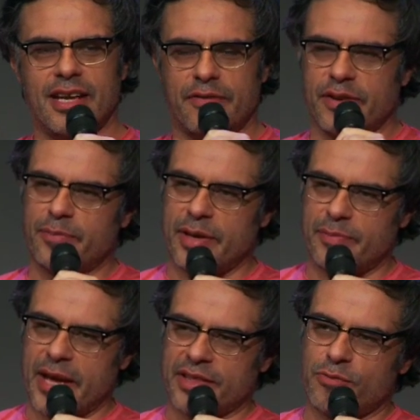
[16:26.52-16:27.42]
If you peel
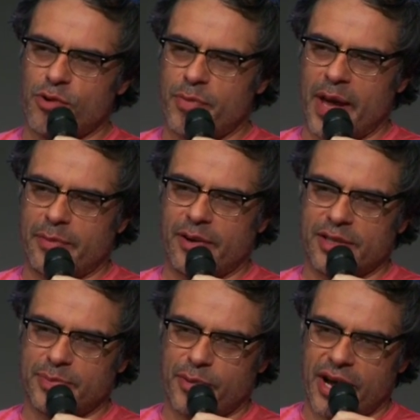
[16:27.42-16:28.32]
back the wallpaper,
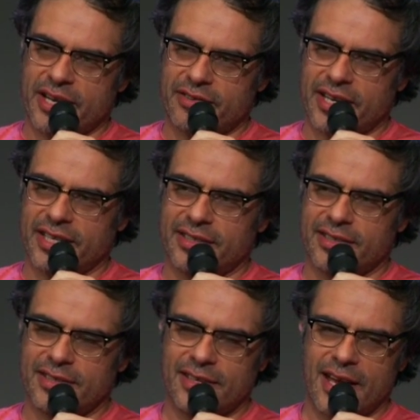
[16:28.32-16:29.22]
it's bright
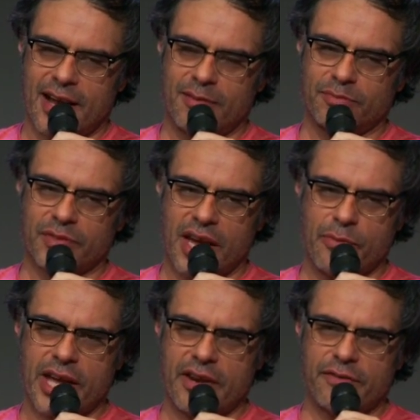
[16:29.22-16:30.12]
green.
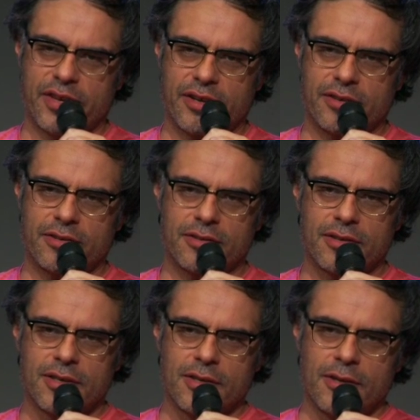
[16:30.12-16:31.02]
And we had a
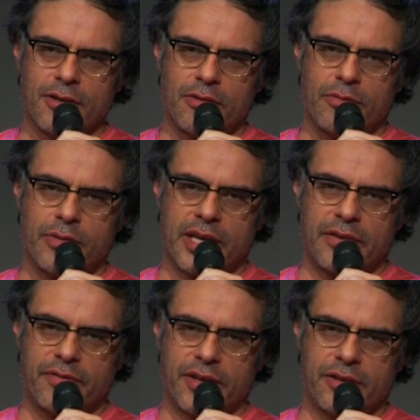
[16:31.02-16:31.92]
few
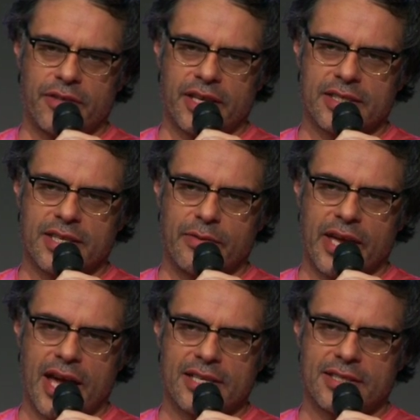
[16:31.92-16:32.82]
things that
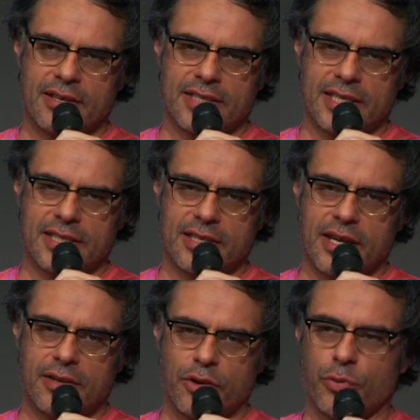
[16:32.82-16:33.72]
we asked our set
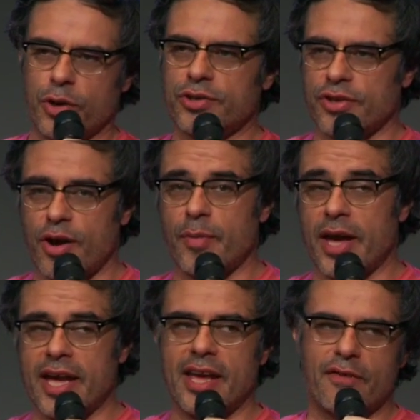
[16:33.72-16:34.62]
designer, who worked on The
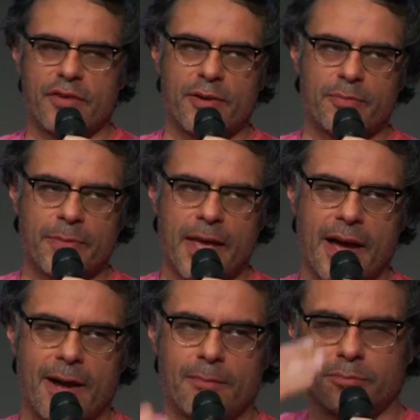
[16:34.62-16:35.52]
Hobbit and our
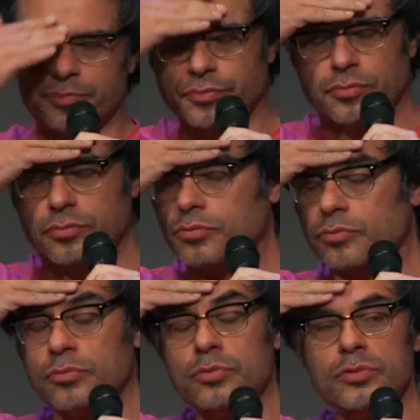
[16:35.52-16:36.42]
film,
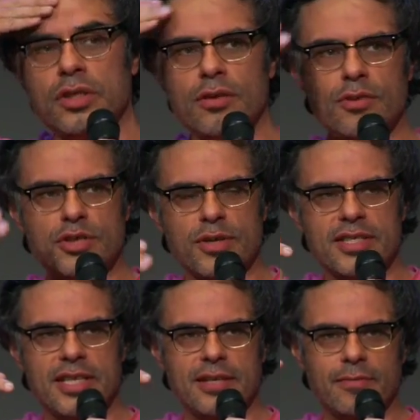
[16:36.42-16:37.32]
which
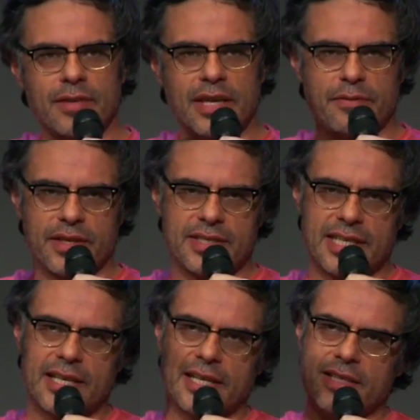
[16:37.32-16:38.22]
was to leave the
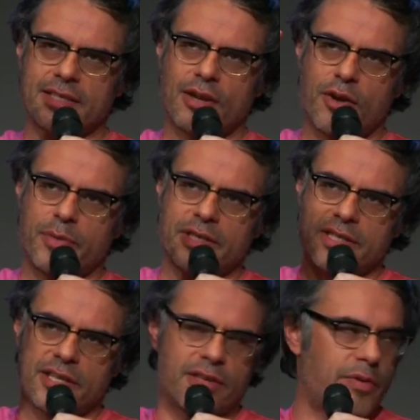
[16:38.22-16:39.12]
ceilings
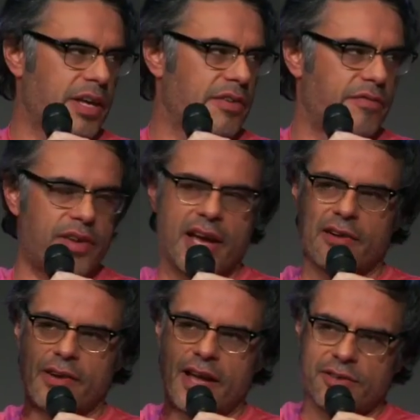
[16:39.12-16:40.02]
open so that we could fly
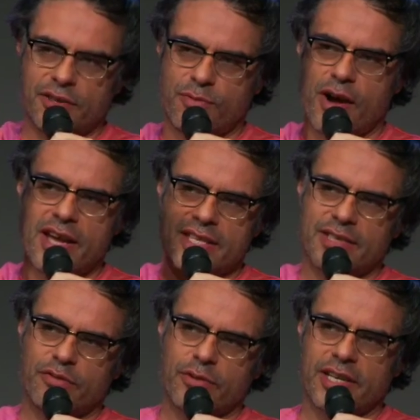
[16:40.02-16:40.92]
around on
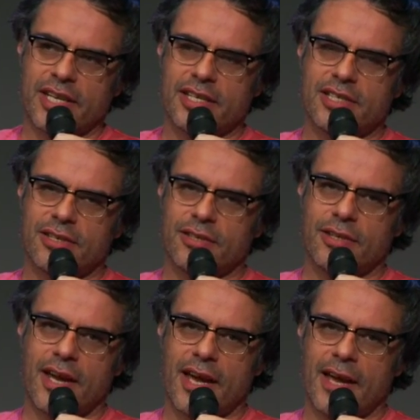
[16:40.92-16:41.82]
wires if we needed
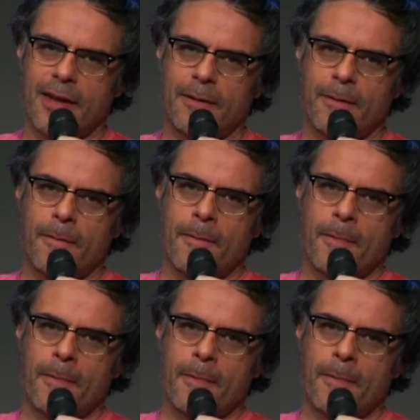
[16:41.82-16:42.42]
to, and